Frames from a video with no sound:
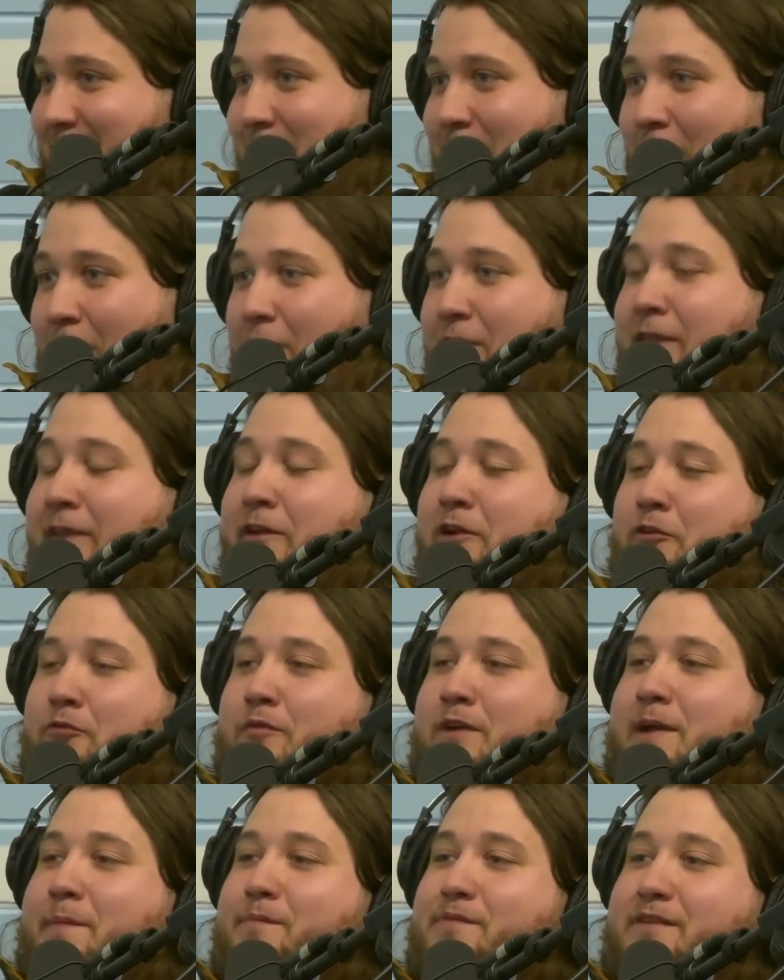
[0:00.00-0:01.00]
All the little
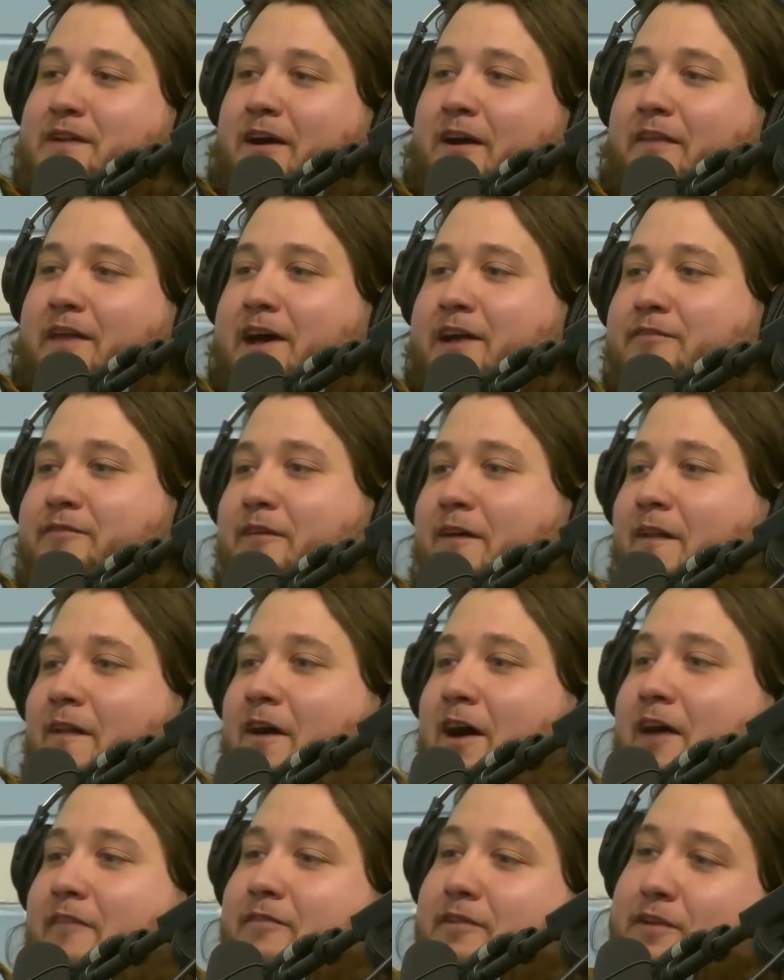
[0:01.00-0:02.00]
ribs and all that fall
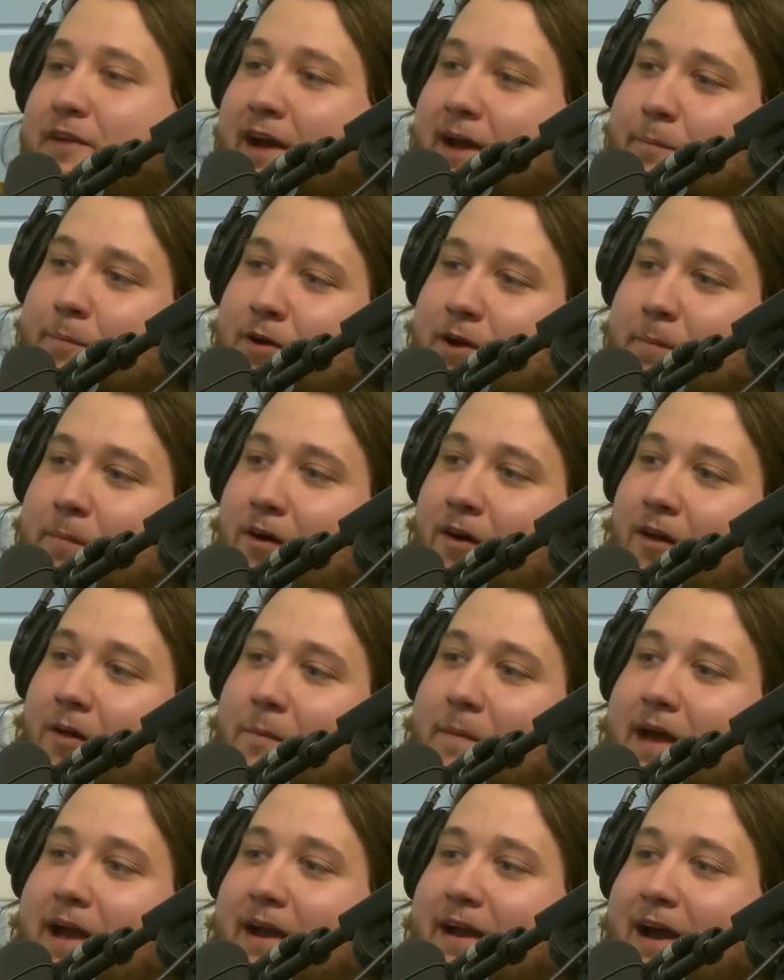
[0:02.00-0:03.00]
off, and you got to put them all
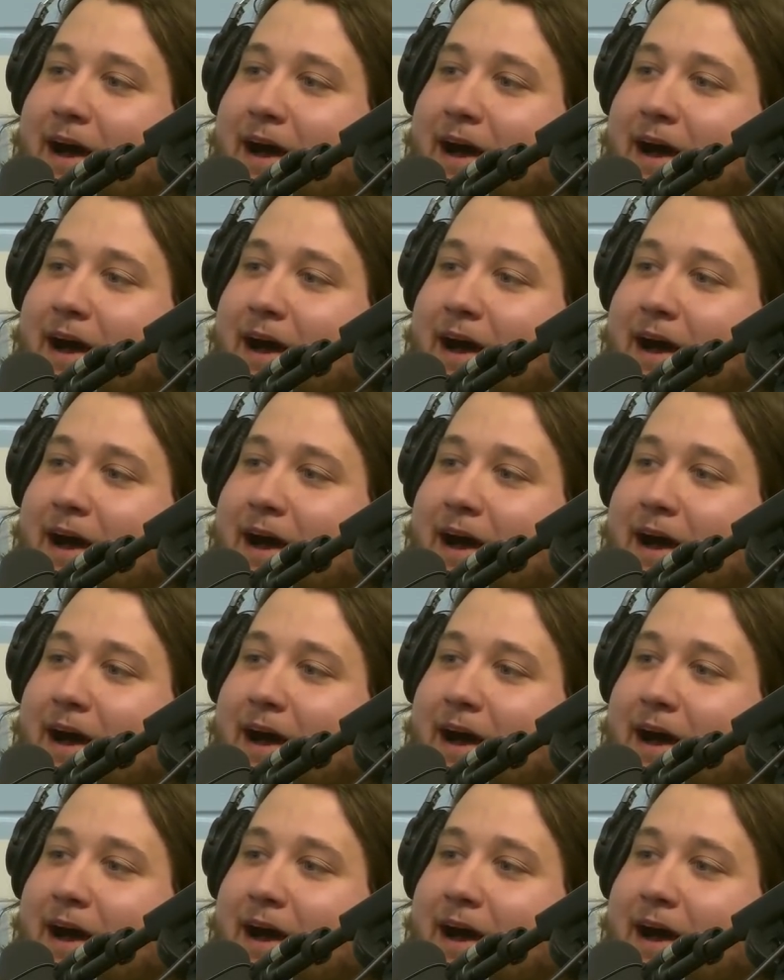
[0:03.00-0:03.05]
back